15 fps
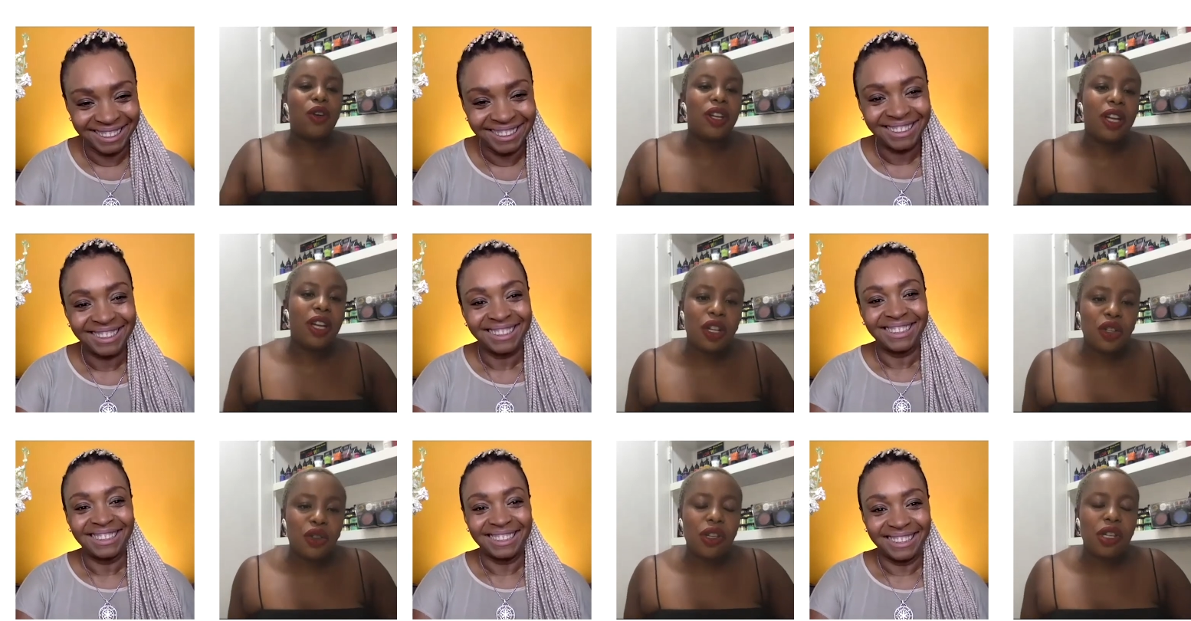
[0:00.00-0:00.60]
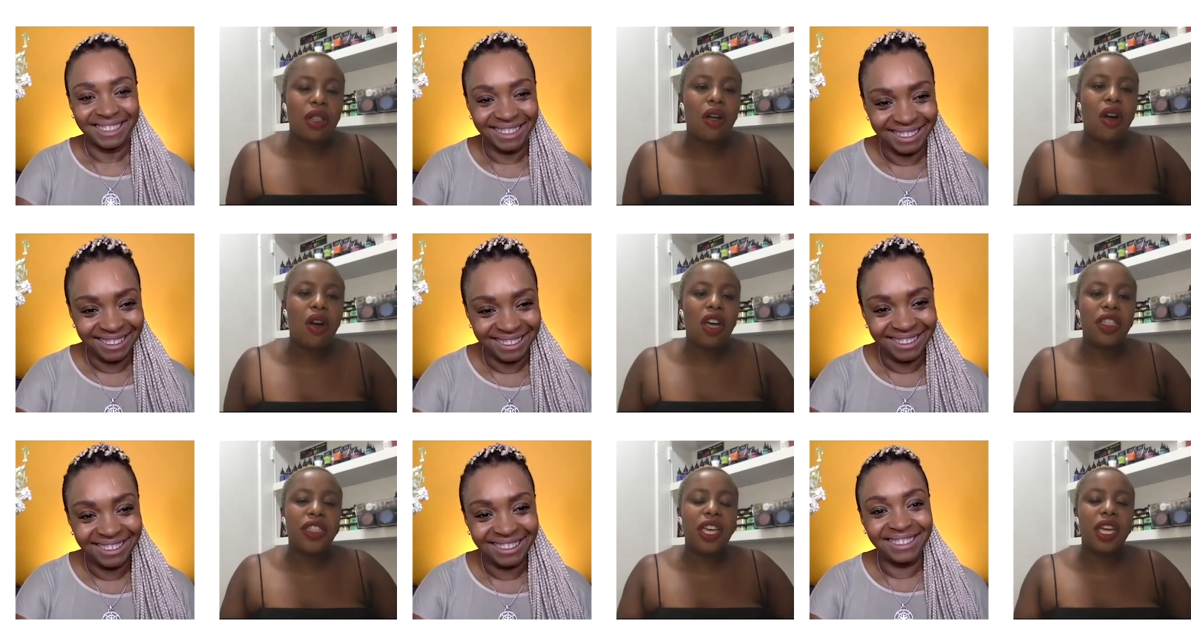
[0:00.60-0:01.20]
Speaker 1: country
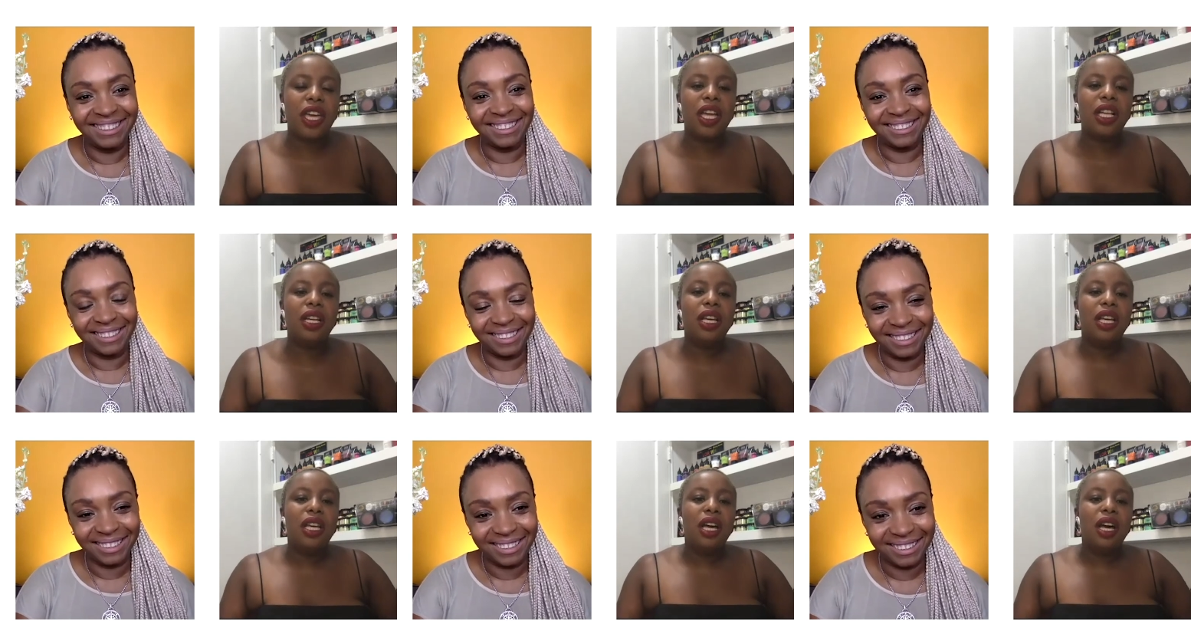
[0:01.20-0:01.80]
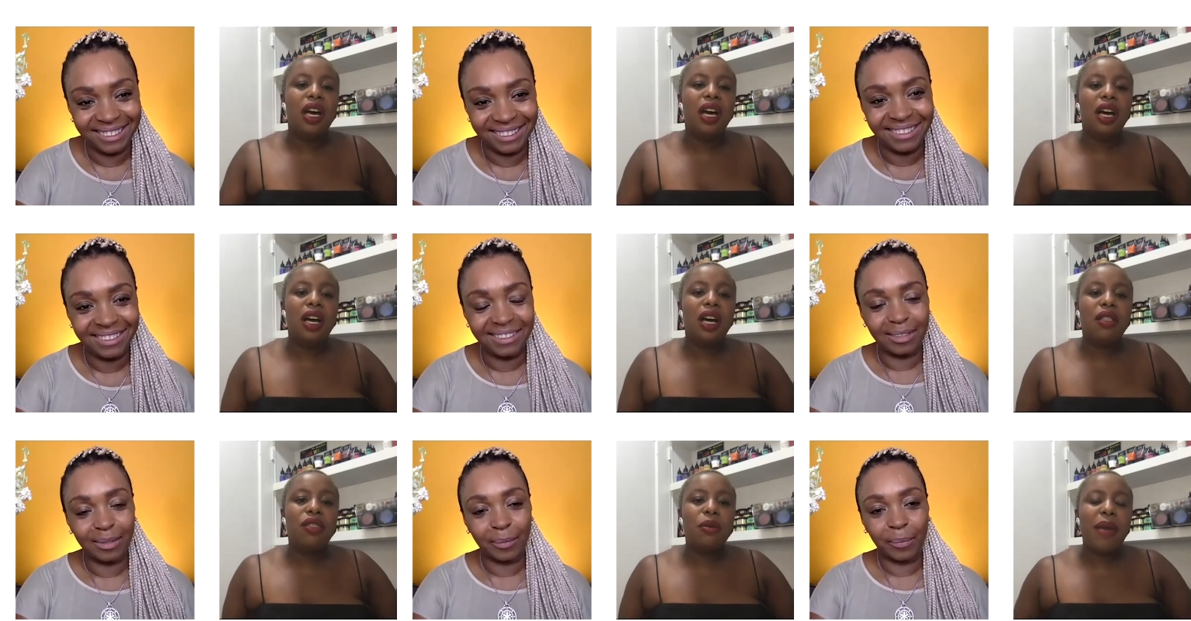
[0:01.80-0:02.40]
cloth and uh,
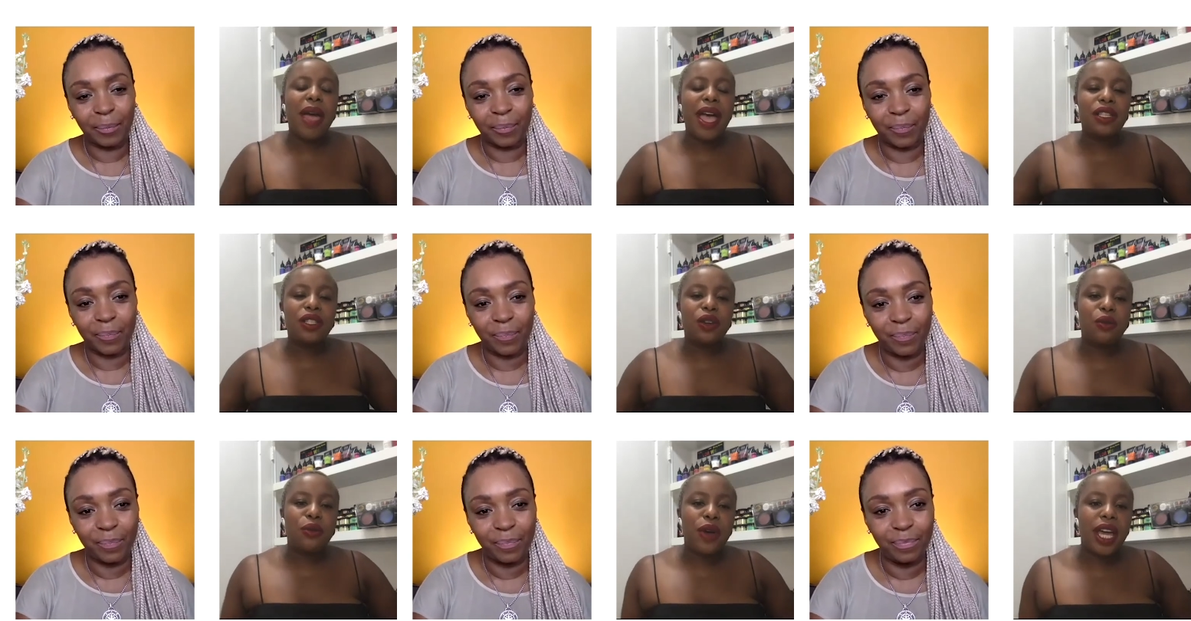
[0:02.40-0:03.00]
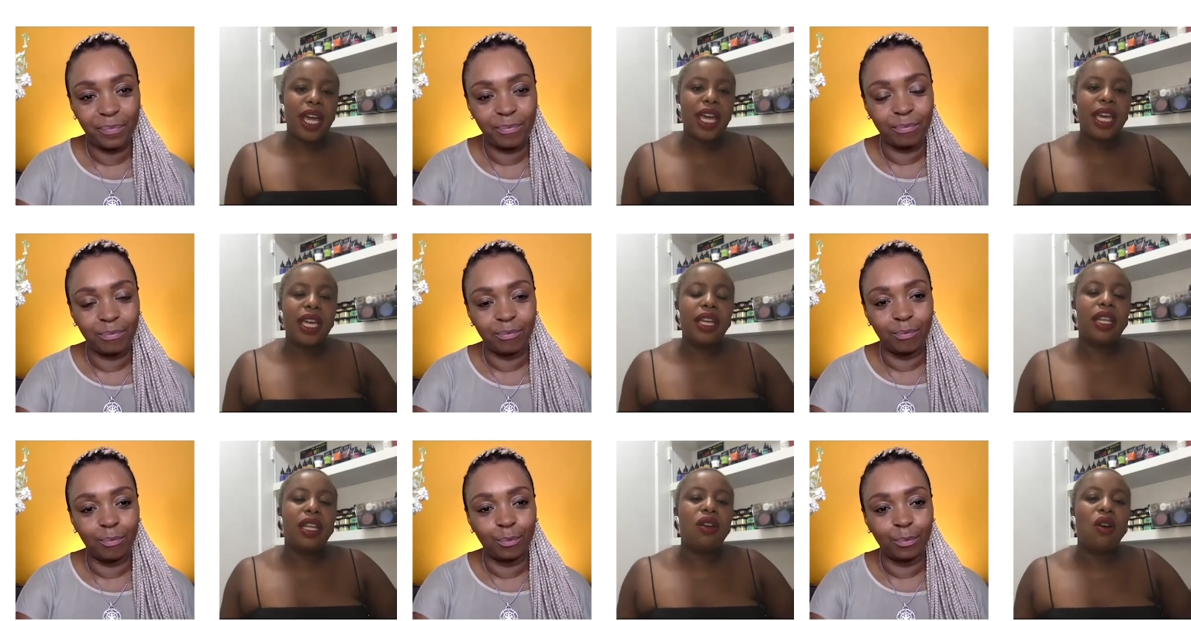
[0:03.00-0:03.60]
the
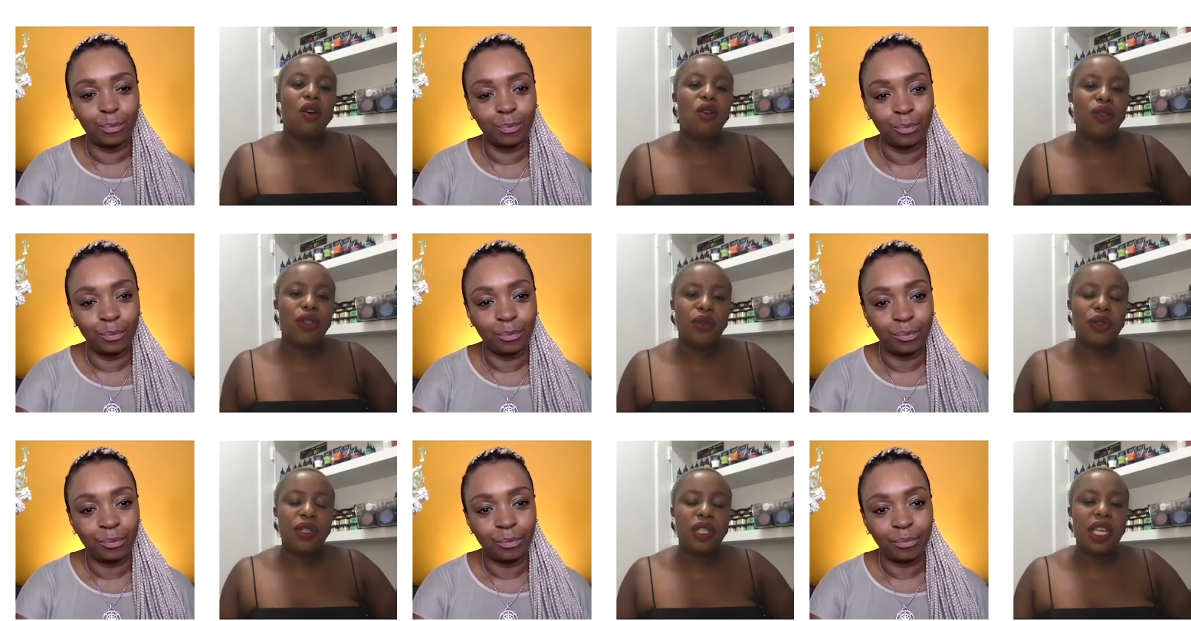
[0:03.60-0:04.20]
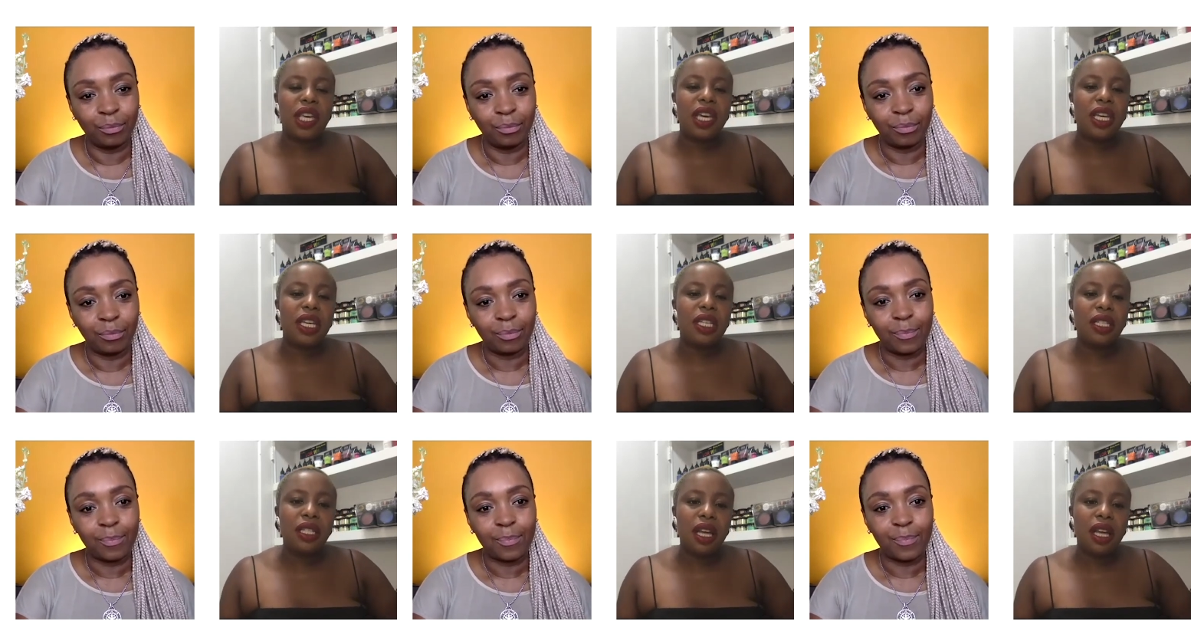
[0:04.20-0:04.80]
masquerade and all those
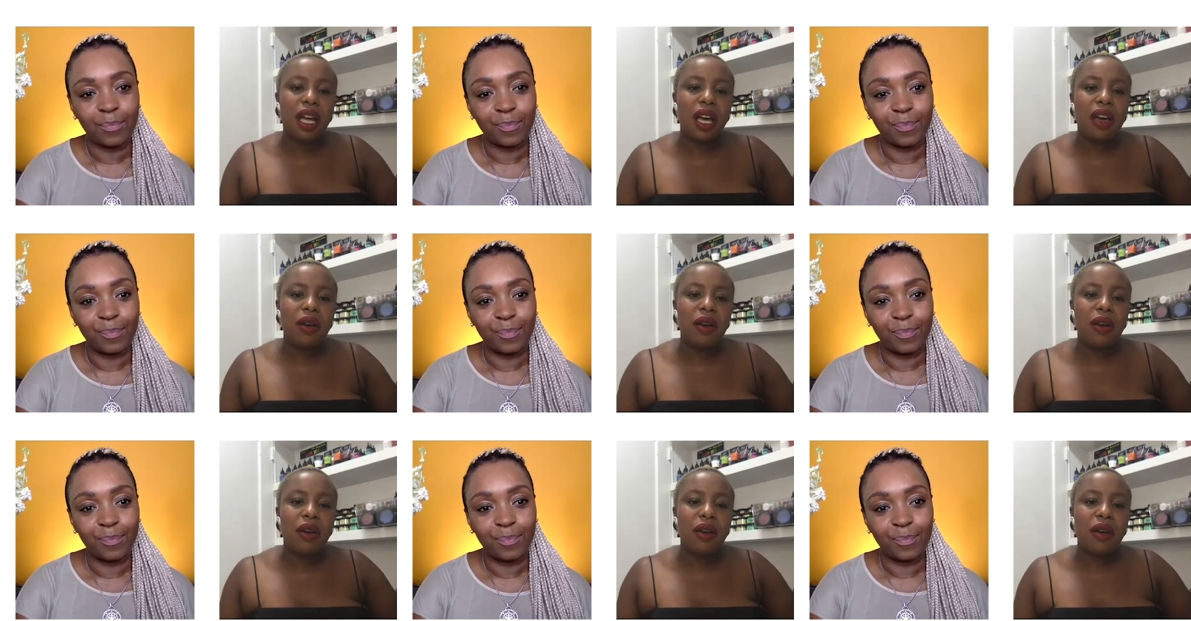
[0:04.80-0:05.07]
things, uh,